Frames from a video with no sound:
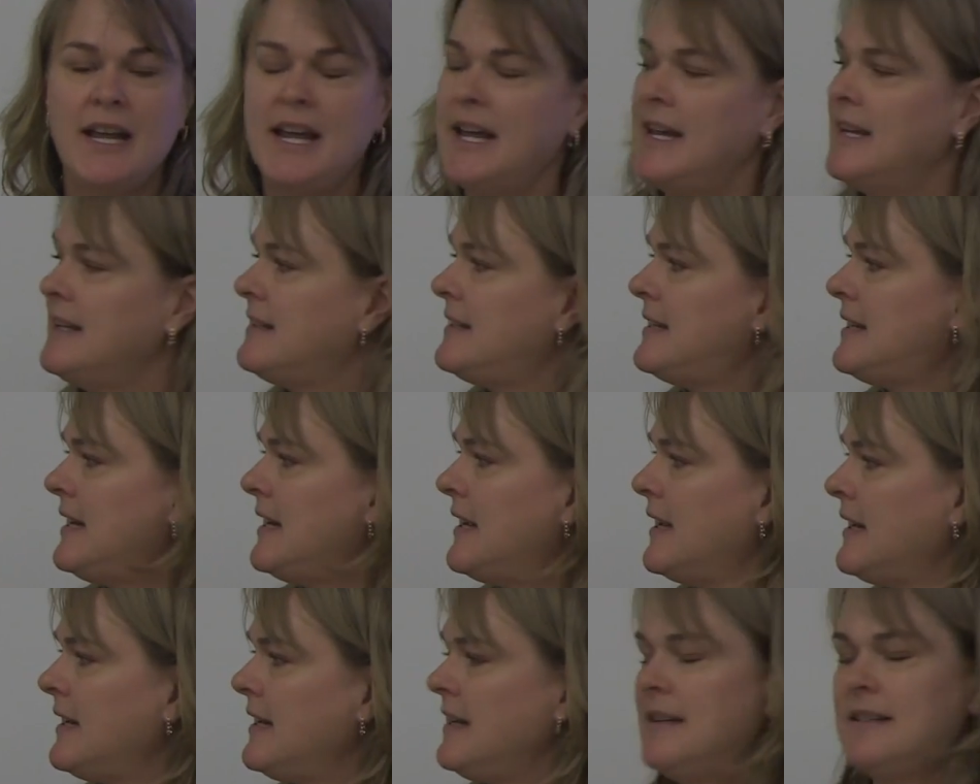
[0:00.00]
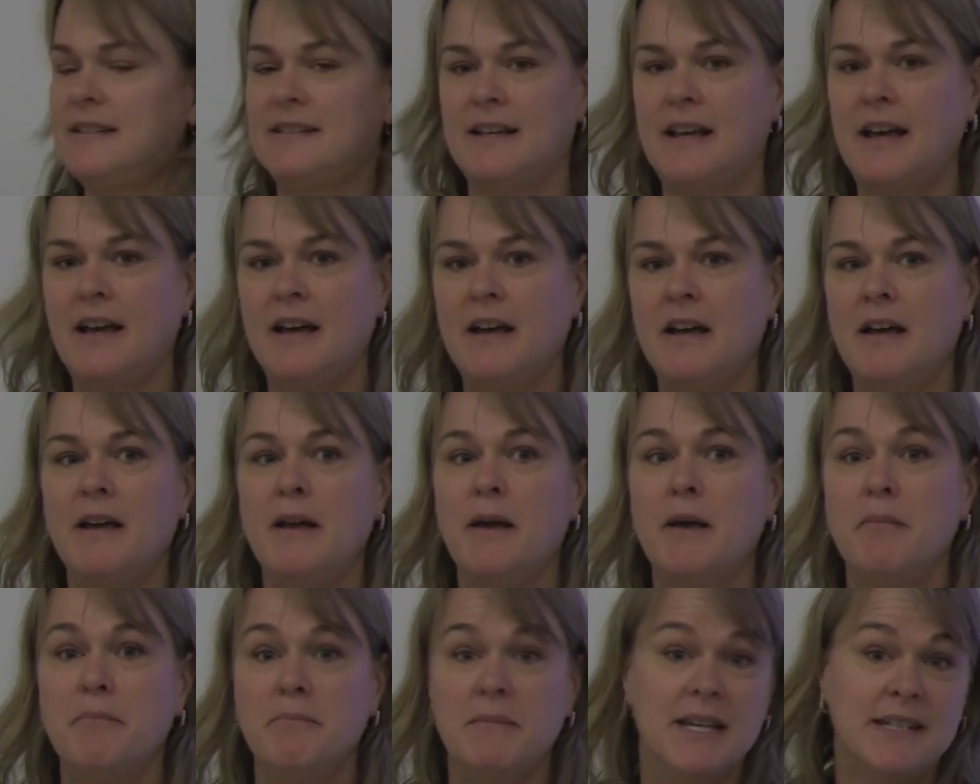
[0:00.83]
and Tia Isa
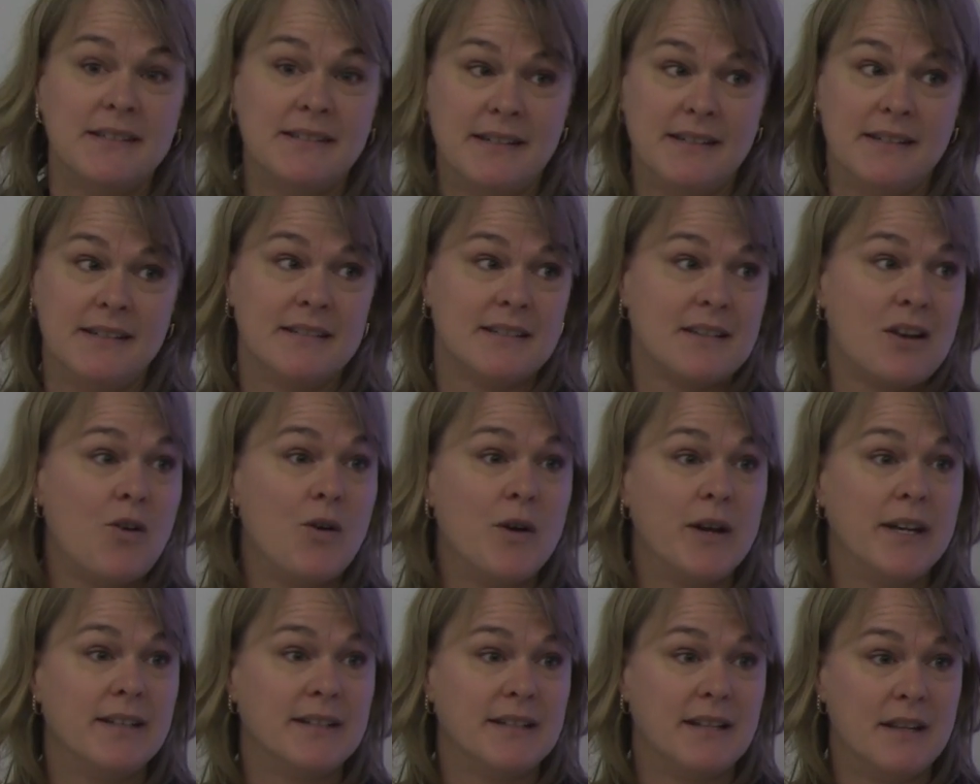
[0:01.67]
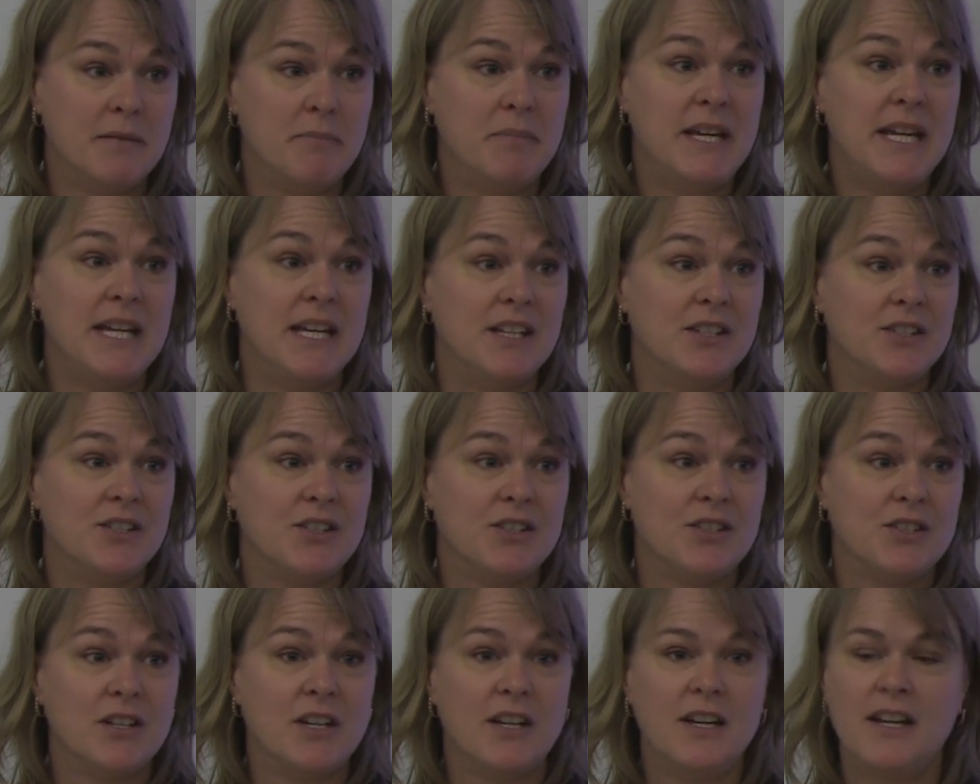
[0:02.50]
misses going to the
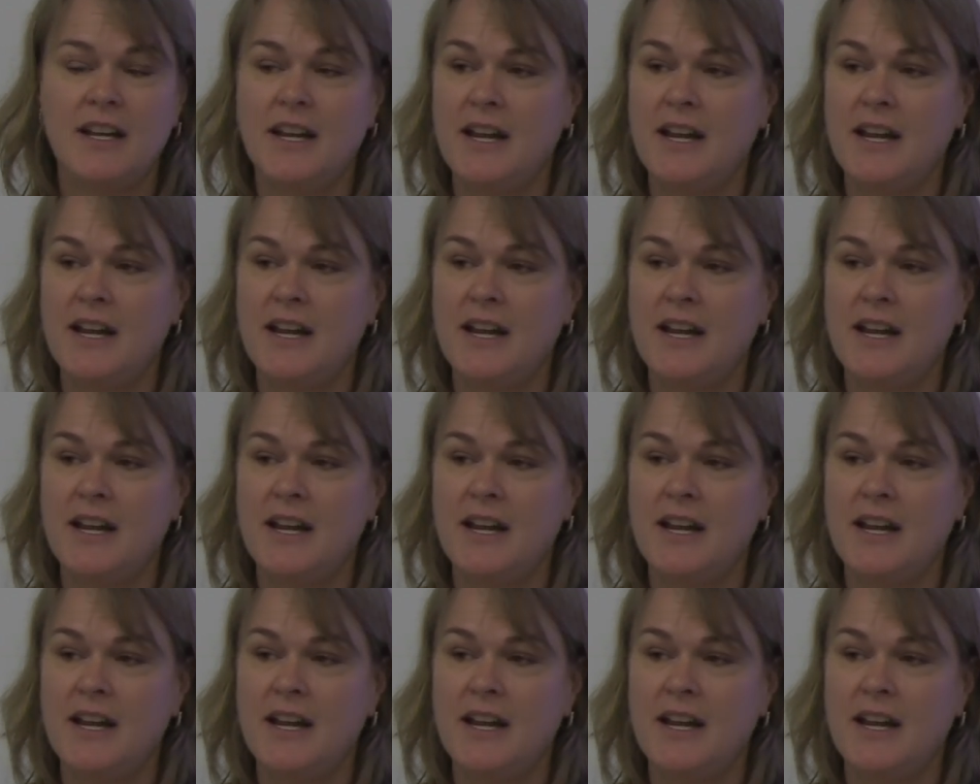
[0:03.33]
beach.